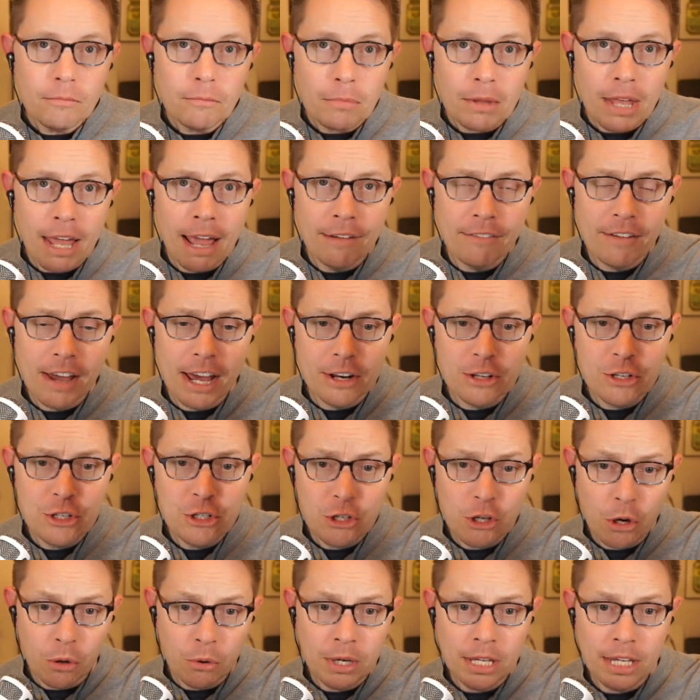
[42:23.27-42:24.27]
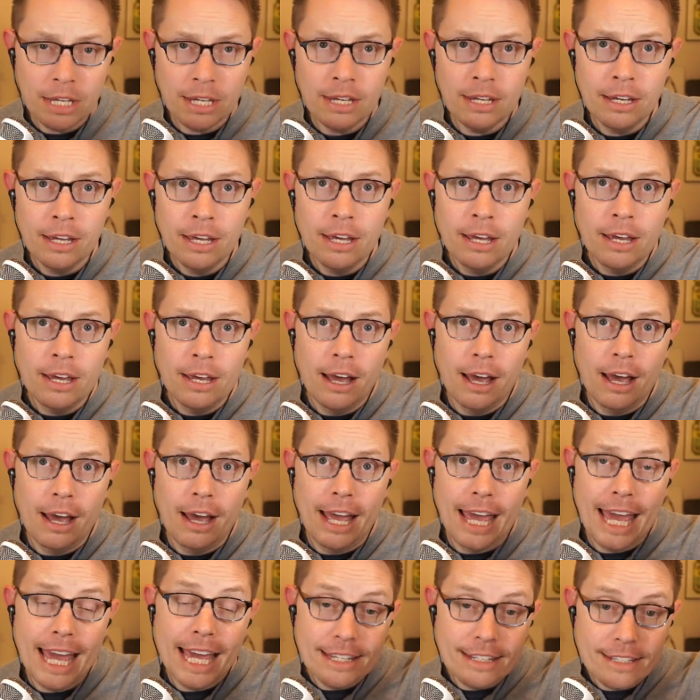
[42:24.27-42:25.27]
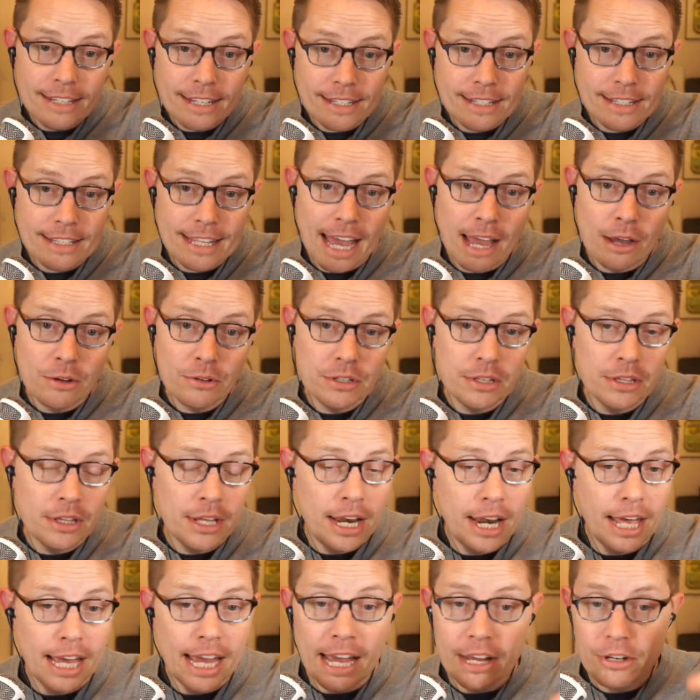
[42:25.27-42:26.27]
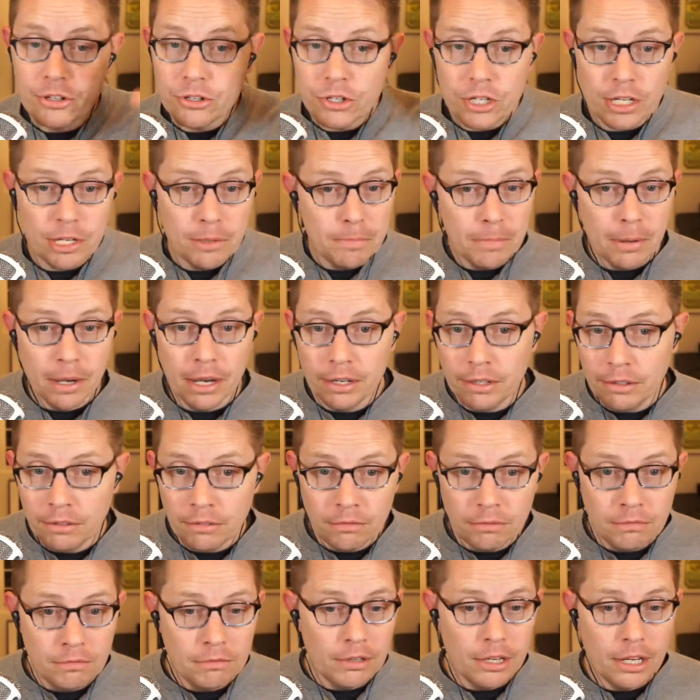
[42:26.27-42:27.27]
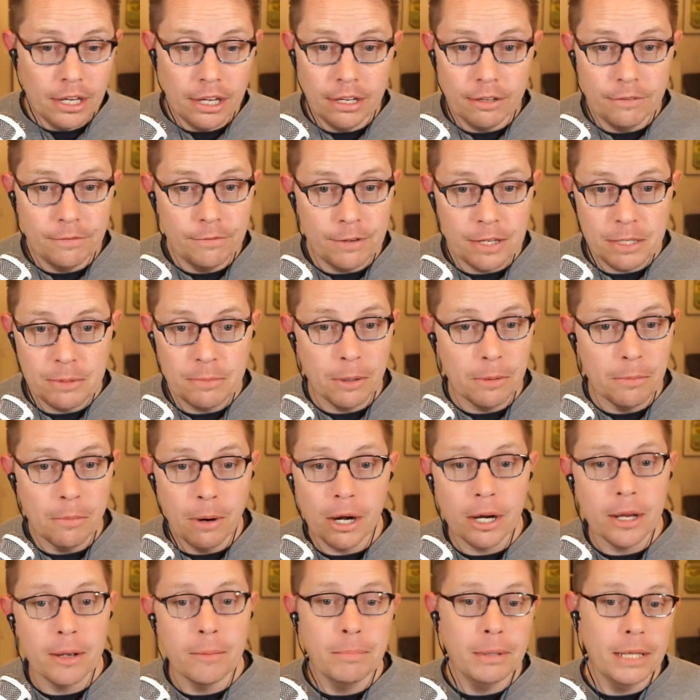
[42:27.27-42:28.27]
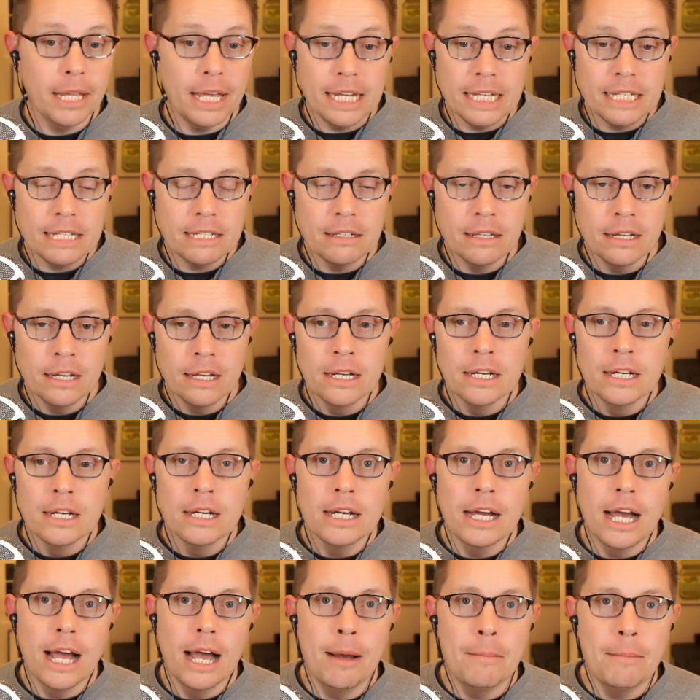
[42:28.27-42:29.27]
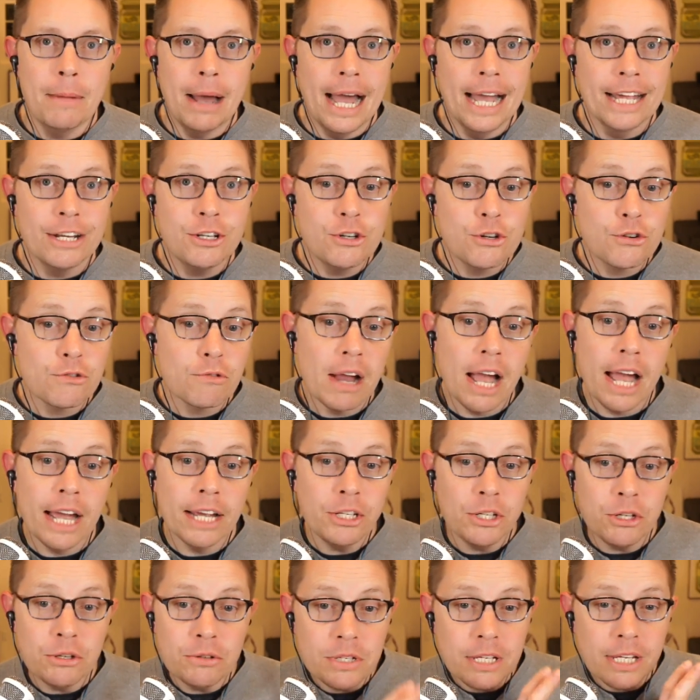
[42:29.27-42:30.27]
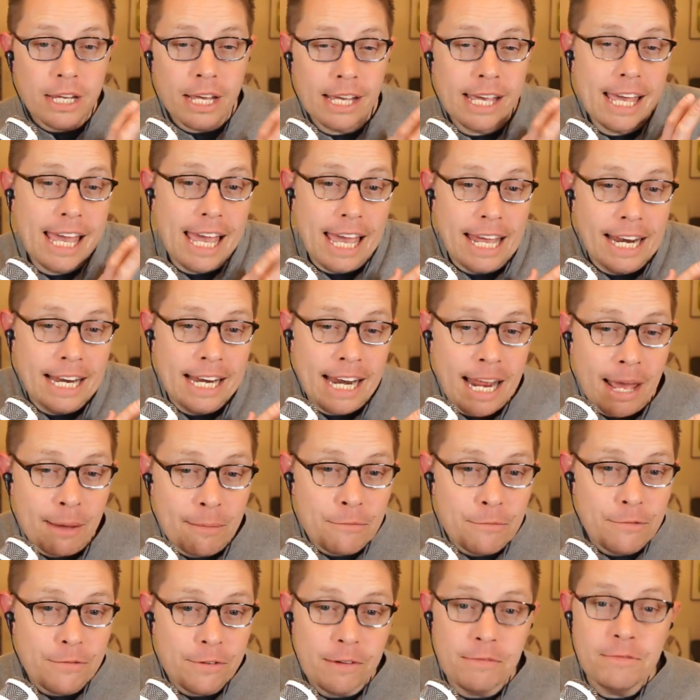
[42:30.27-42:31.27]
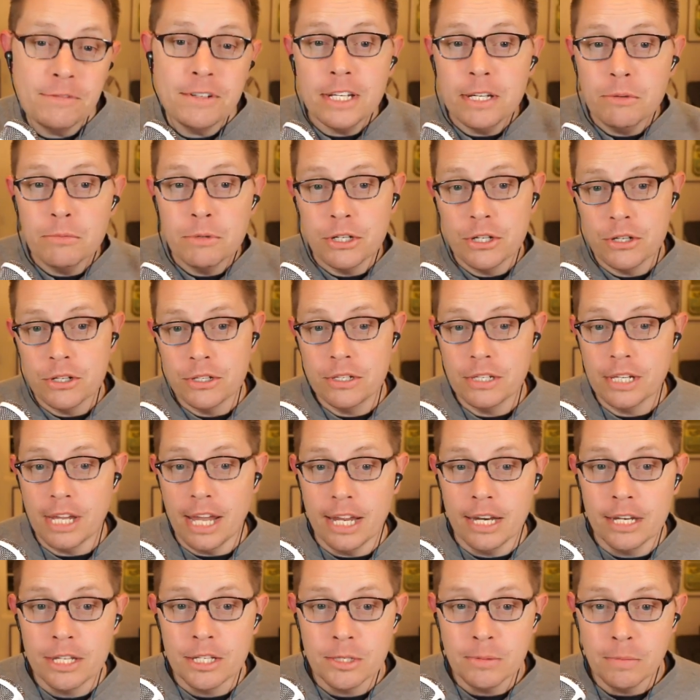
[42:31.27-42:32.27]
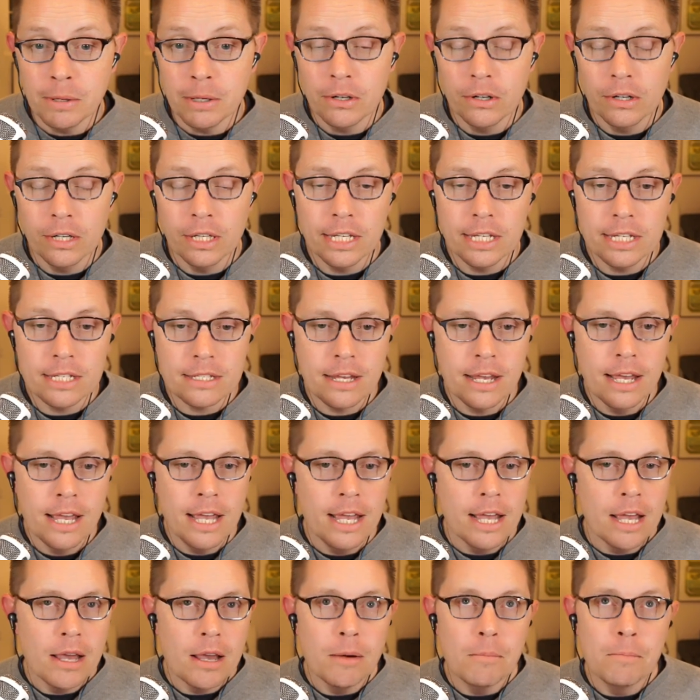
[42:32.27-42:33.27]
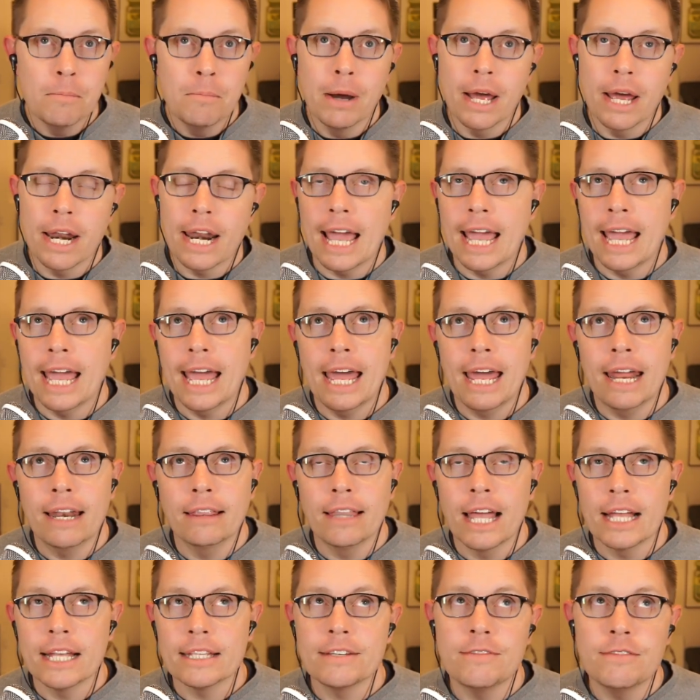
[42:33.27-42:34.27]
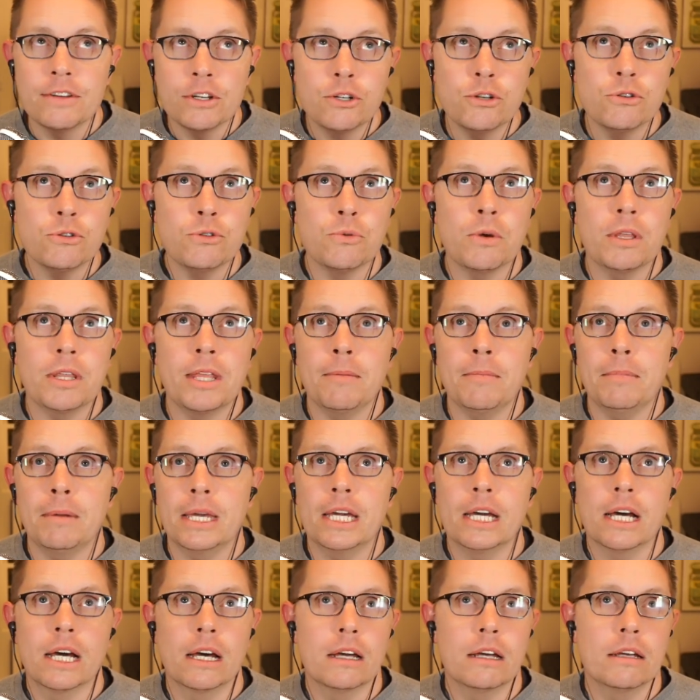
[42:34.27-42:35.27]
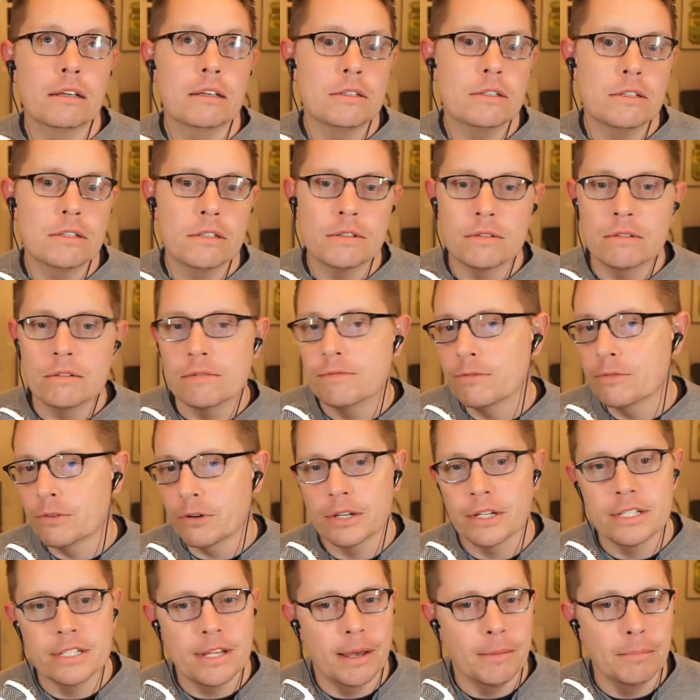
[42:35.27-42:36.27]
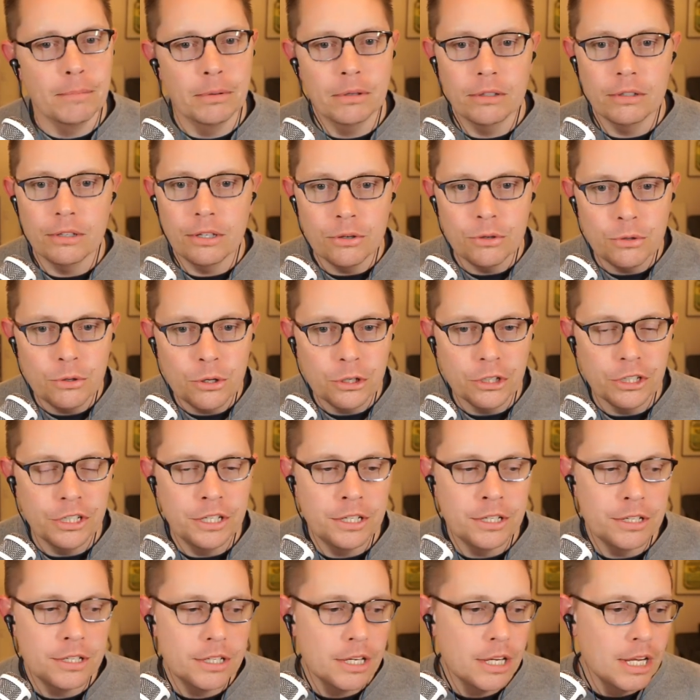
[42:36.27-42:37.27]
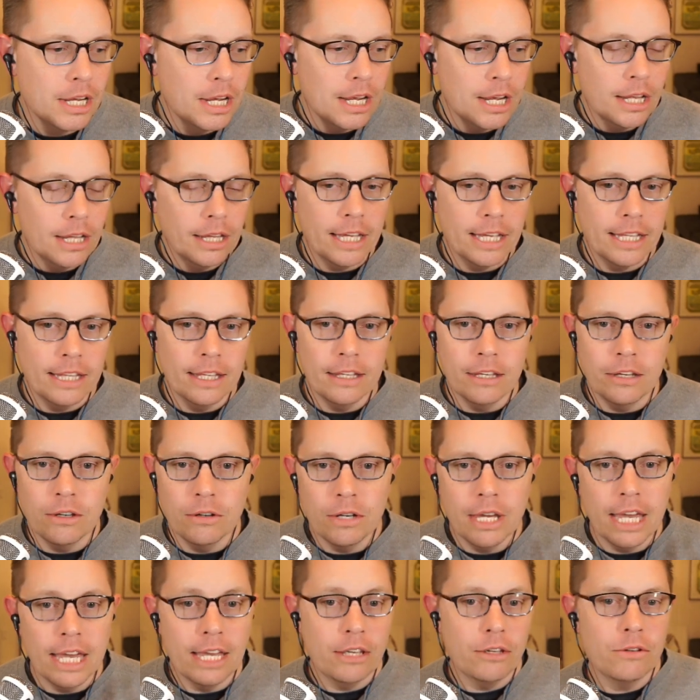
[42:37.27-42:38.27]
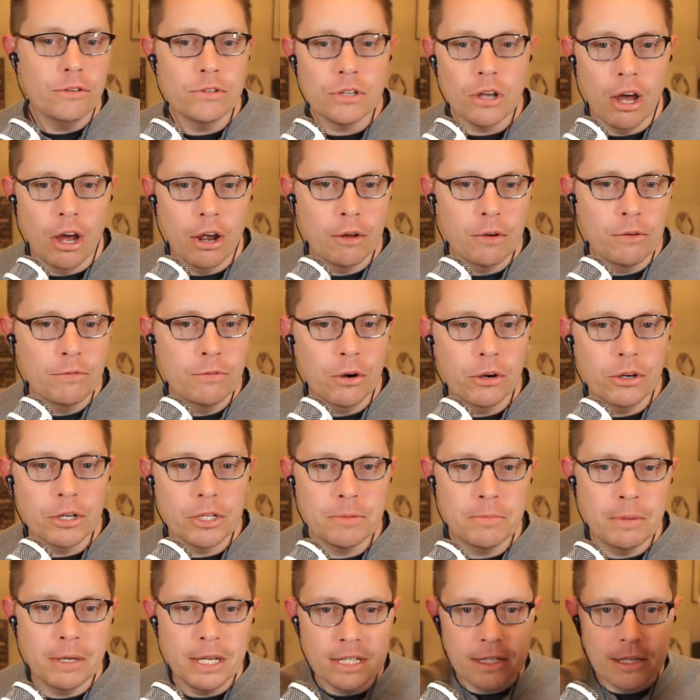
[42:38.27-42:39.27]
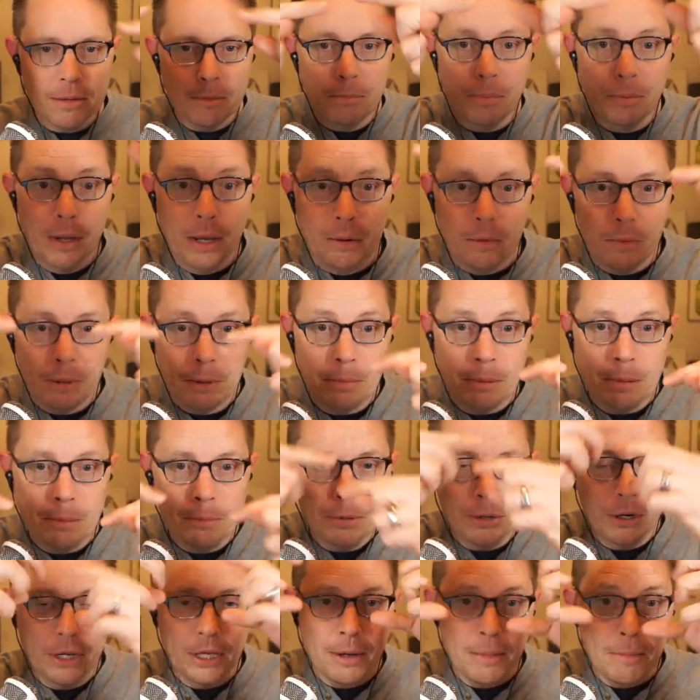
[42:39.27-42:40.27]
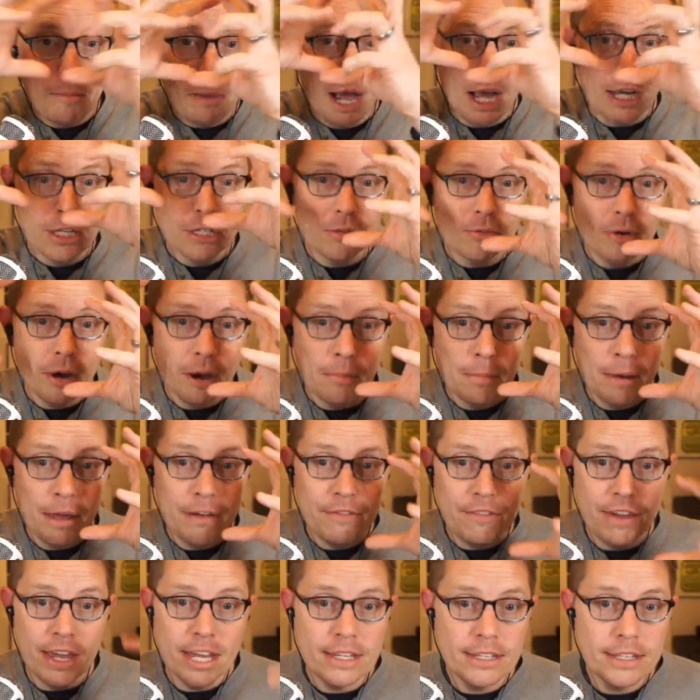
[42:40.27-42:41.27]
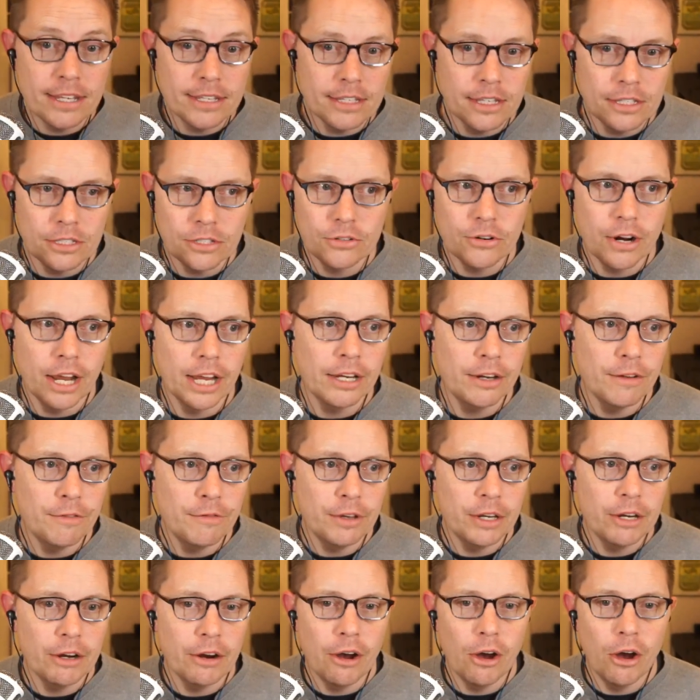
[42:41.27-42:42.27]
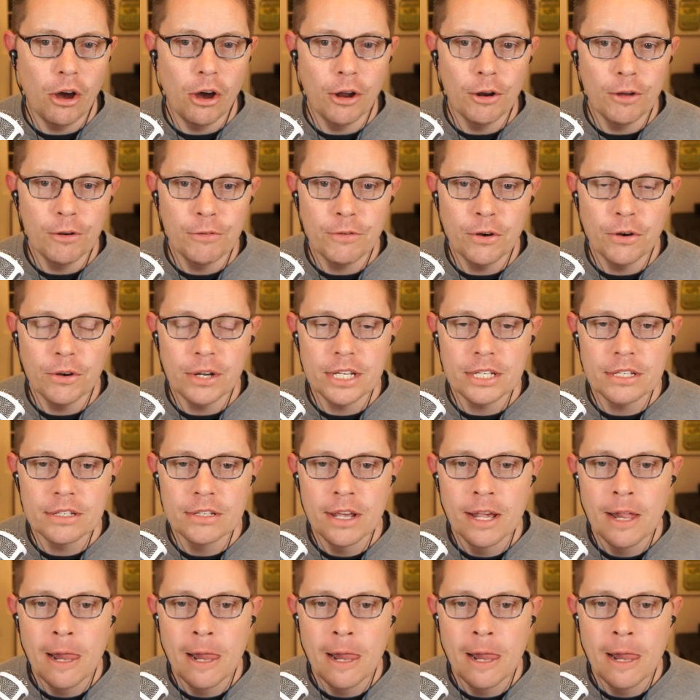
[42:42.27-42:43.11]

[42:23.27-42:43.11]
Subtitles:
I've got a Sony a6000 that I got cheap on Facebook Marketplace. I tried using a Canon M50, which is Canon's mirrorless, but I had lots of issues with it because, for example, you can't use autofocus because it would be putting a box around my face as it's trying to figure out autofocus.